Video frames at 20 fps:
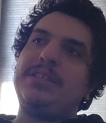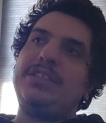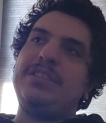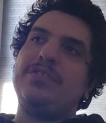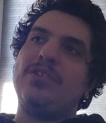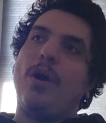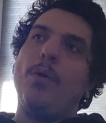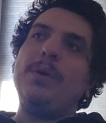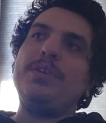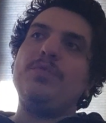
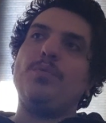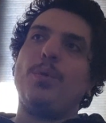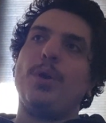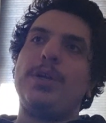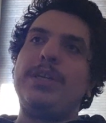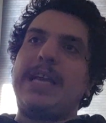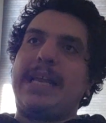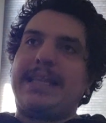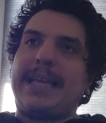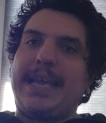she's always
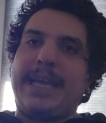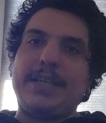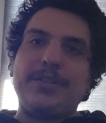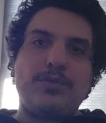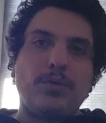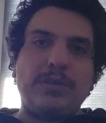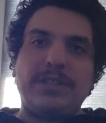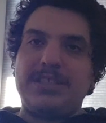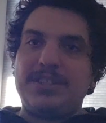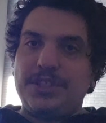worried that
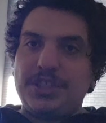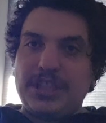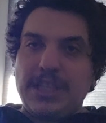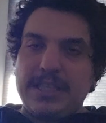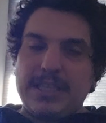Angel is